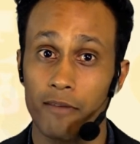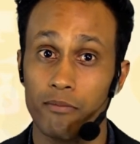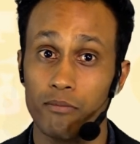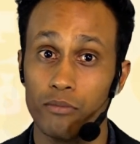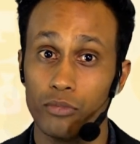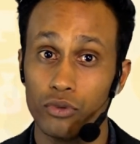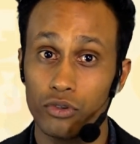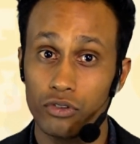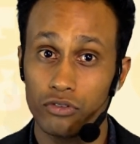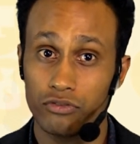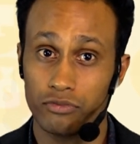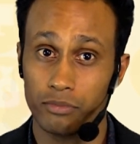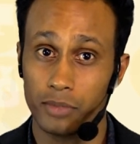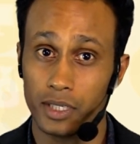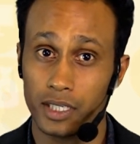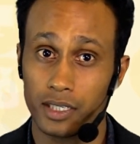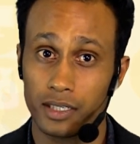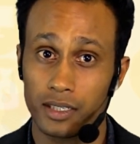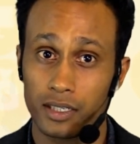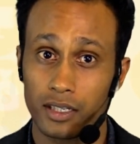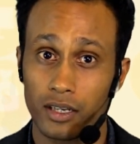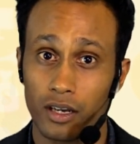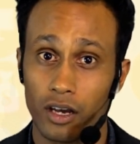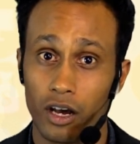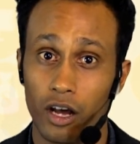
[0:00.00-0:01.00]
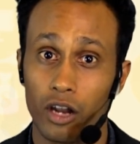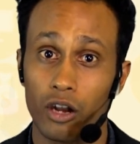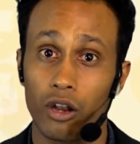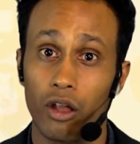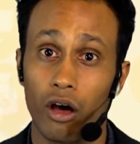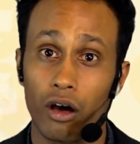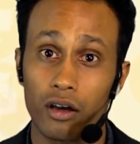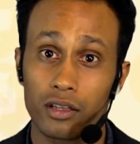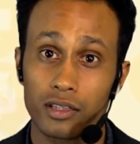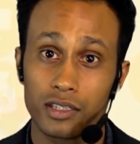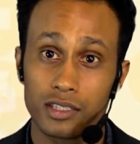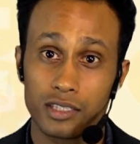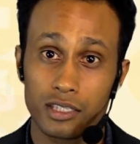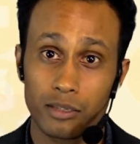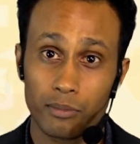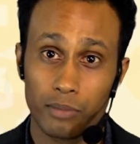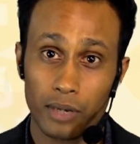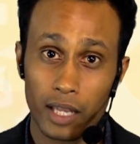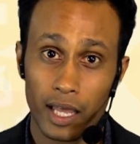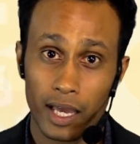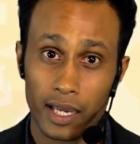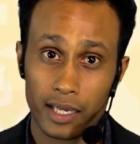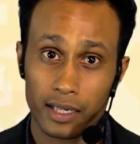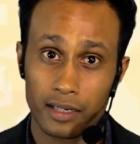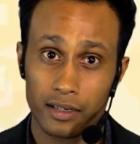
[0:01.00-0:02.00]
a movement along the
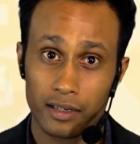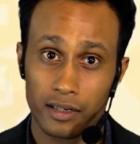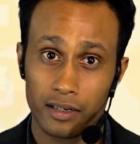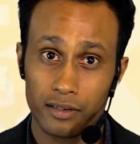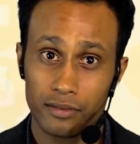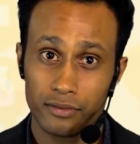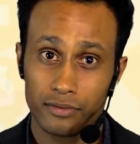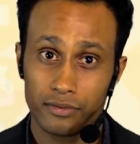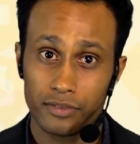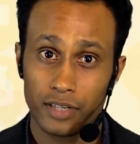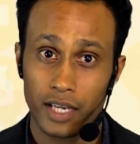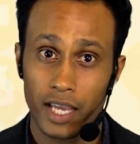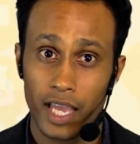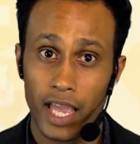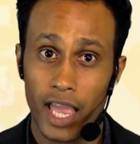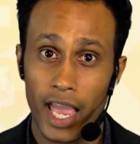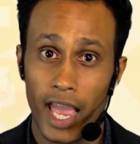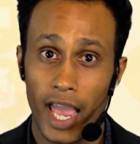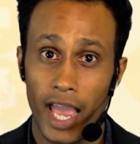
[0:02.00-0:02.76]
supply curve